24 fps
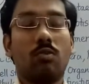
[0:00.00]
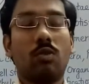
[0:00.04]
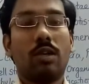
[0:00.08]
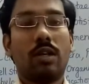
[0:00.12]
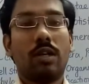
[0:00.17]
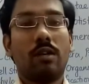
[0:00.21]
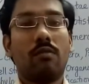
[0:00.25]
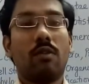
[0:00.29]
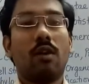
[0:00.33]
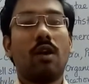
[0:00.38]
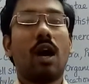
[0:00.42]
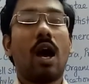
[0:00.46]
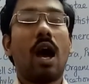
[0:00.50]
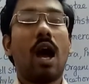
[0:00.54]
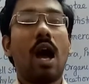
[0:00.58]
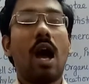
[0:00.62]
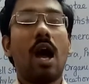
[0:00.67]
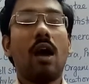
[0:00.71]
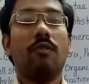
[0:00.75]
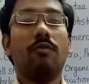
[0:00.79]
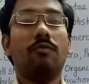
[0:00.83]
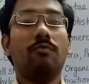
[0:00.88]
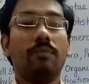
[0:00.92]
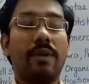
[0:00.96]
whatever I
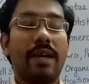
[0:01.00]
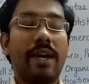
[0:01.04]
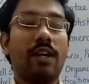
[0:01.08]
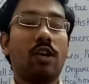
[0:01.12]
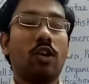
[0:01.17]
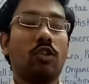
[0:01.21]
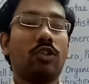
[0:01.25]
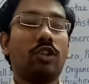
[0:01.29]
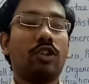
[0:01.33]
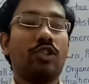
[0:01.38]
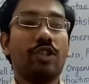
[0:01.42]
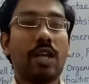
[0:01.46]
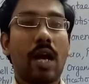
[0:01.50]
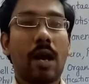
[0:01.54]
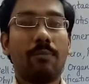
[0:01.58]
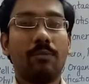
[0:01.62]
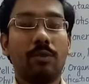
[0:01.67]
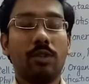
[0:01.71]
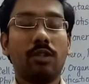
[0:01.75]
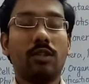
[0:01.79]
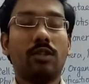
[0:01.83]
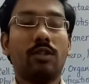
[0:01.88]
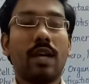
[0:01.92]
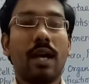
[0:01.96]
have made on the
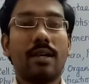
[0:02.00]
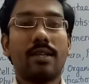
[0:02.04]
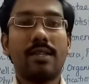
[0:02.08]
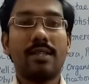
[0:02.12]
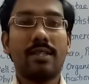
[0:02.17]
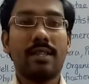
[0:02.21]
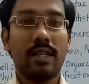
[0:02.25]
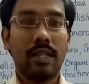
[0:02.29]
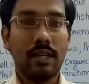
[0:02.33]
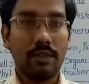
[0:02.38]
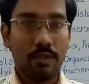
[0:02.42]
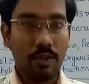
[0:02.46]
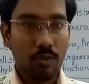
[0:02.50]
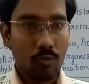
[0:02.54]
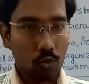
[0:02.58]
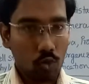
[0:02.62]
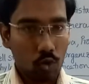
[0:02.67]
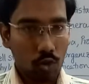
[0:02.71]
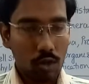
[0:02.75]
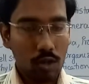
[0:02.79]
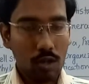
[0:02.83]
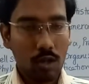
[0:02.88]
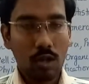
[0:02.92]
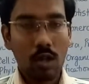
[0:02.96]
chapter that is living
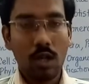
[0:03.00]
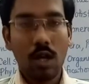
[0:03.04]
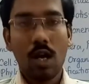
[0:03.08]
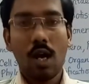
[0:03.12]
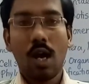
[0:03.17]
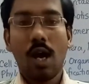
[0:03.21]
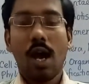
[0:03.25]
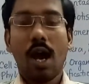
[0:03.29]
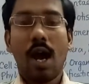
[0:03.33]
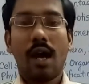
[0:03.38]
world,